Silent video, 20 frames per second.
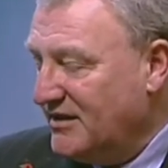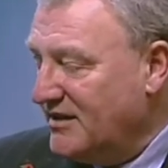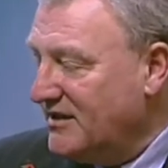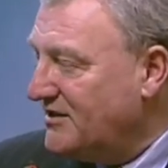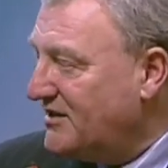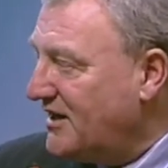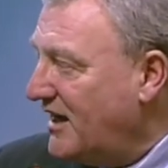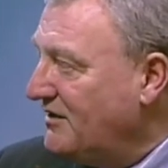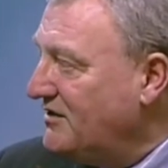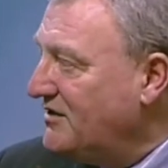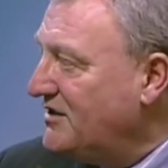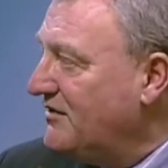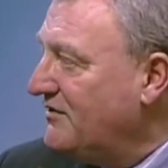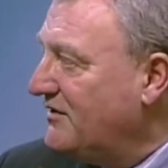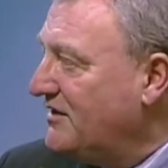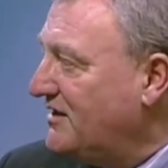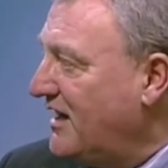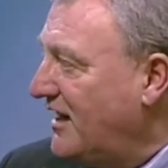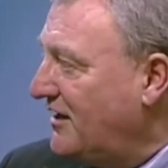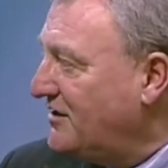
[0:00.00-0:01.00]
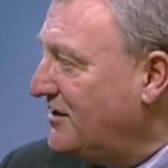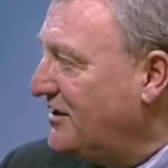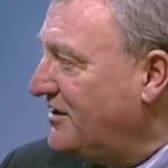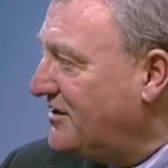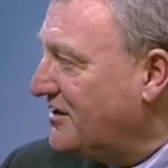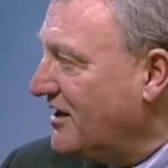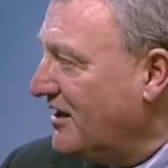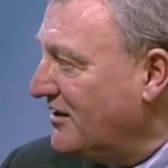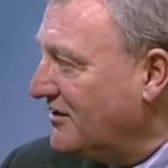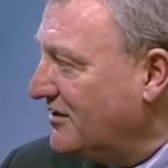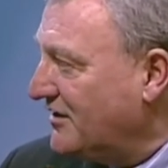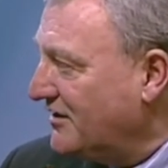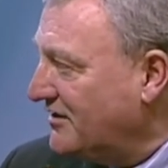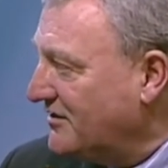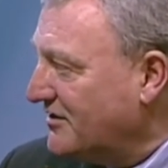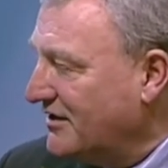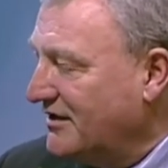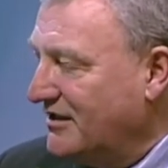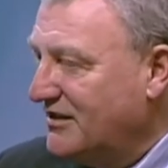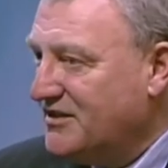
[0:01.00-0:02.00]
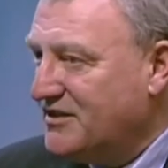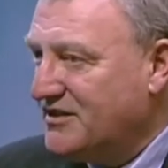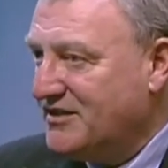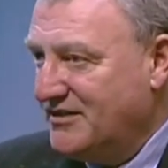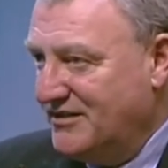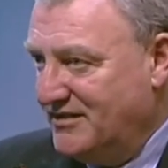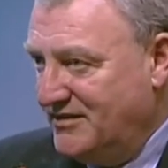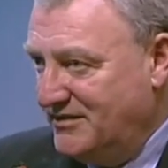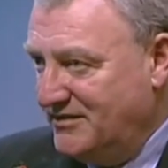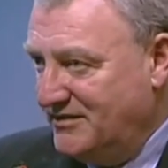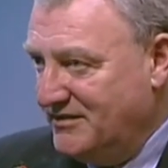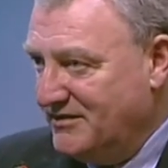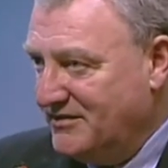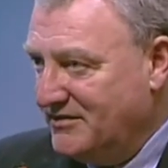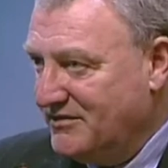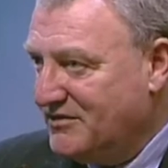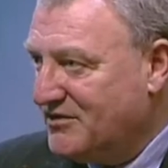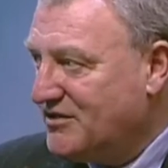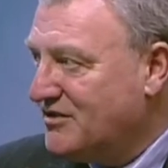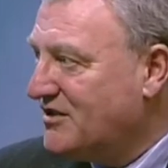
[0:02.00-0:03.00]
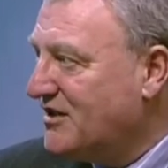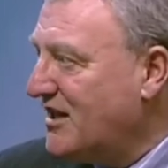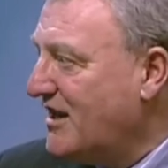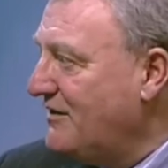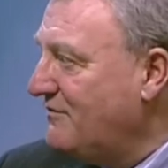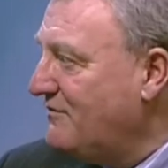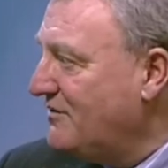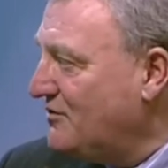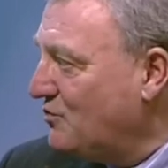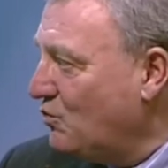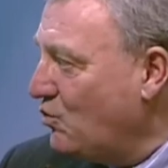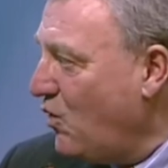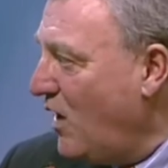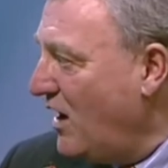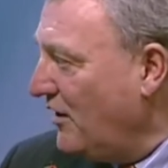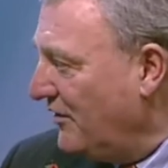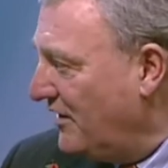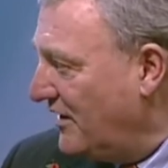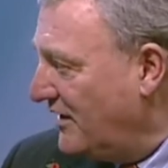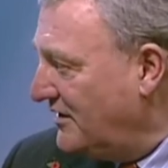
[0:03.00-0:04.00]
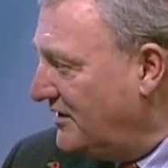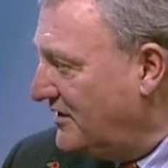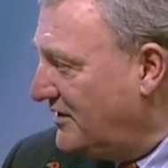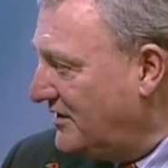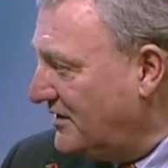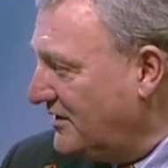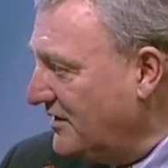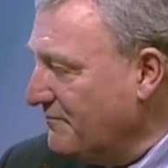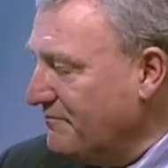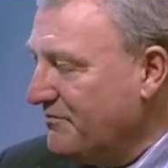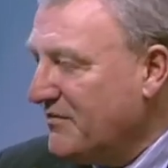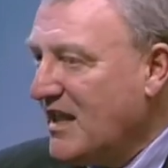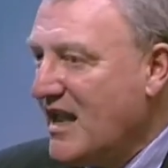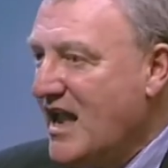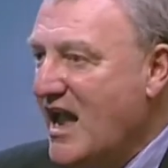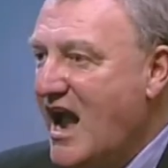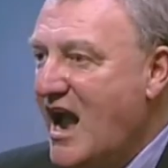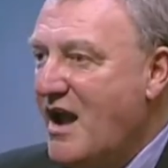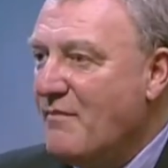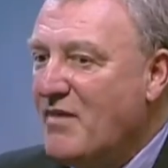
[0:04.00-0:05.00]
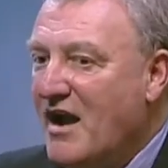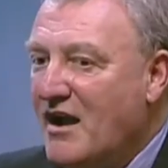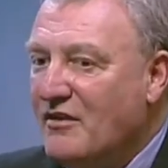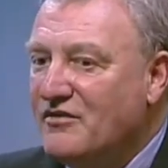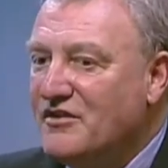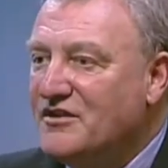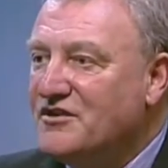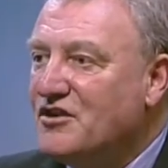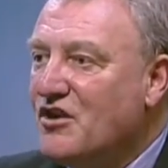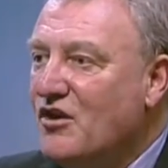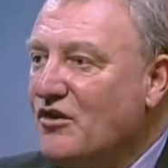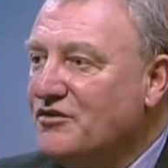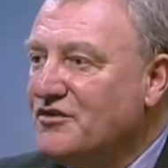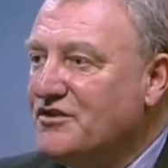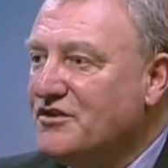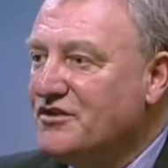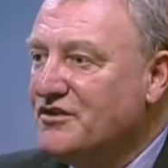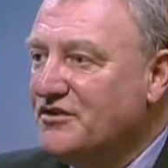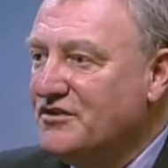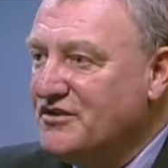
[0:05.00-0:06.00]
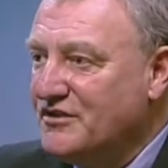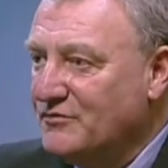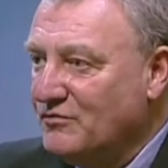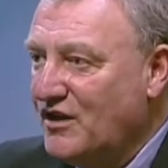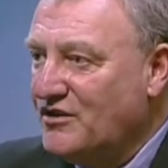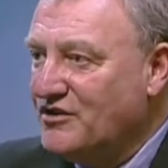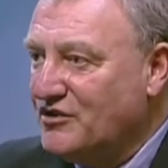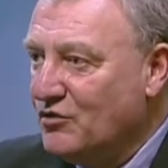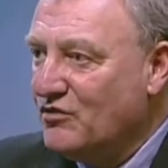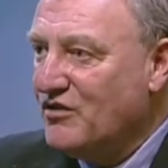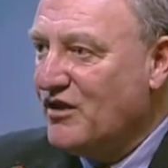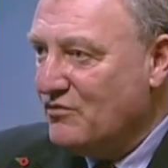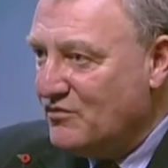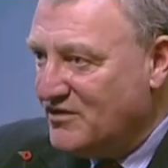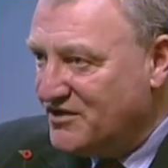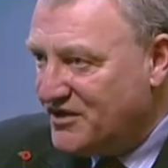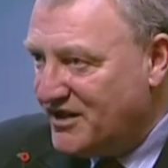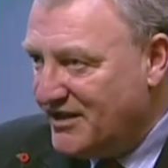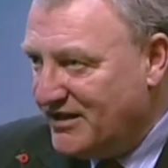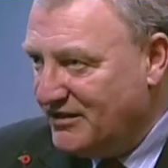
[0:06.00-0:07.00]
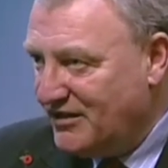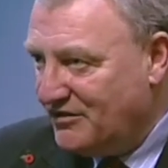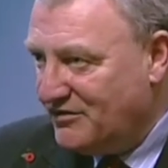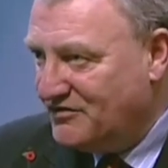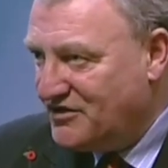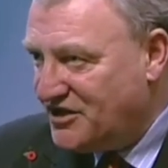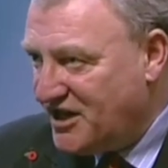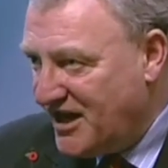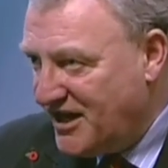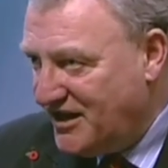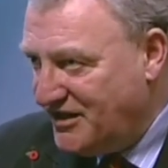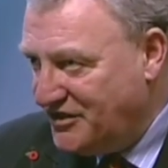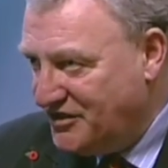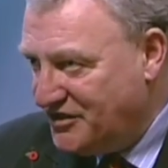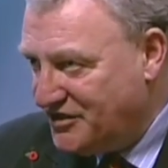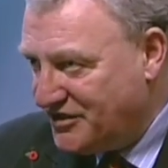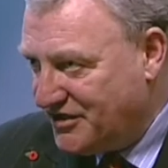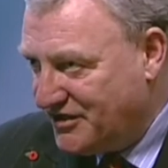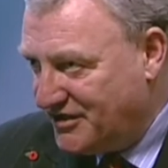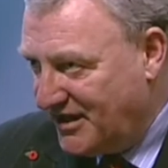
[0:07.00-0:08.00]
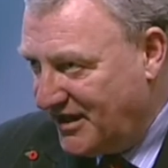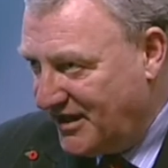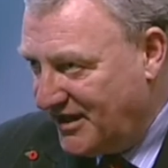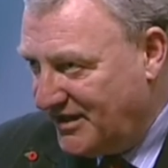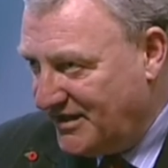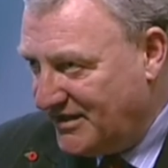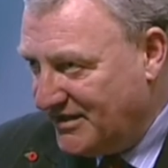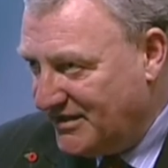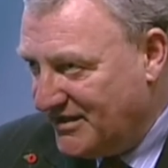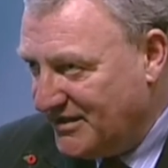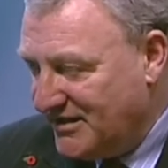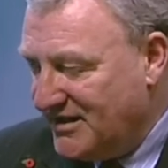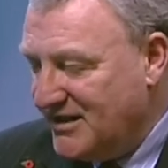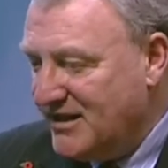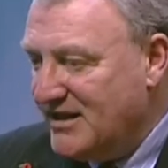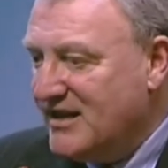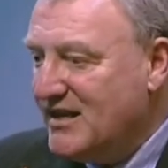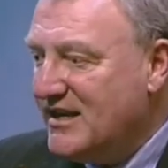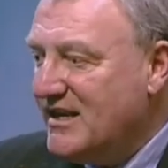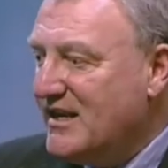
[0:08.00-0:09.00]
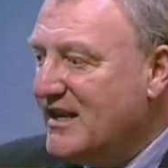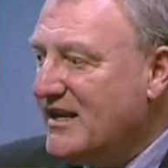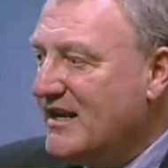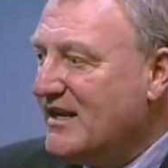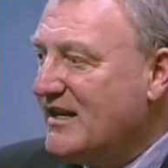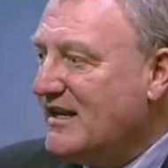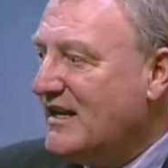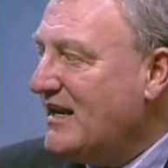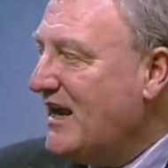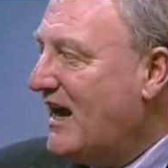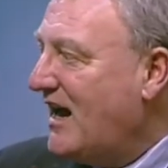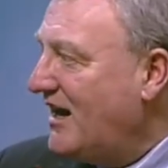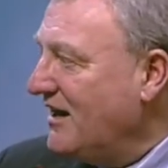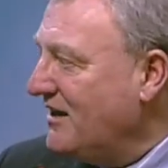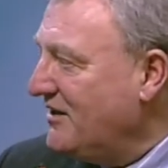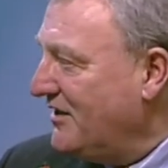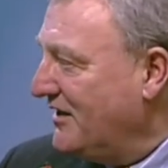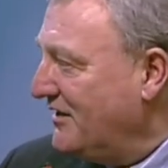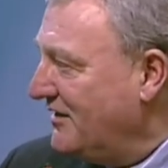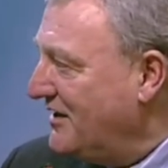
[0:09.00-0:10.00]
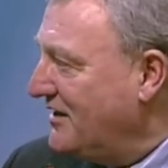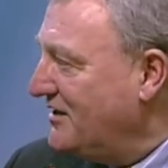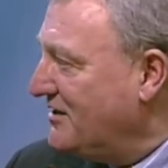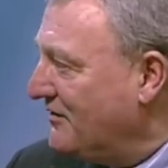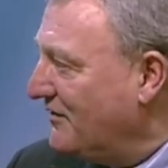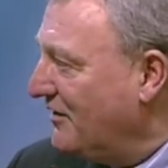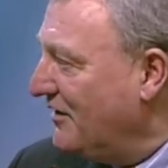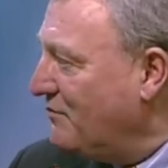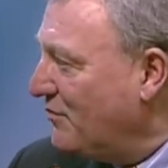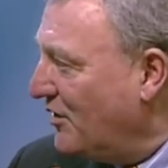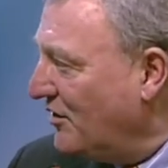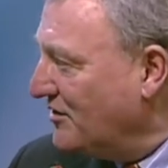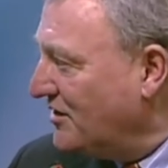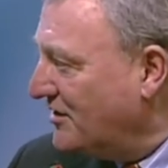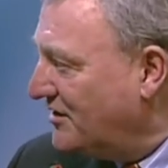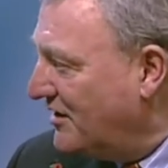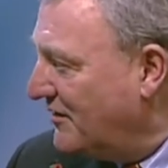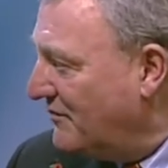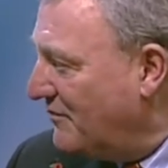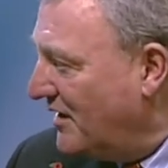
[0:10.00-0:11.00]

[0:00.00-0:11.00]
sounds as if it's actually starting to listen to savers' worries about this constant erosion. Although we're seeing a lot of change today, I think these are very positive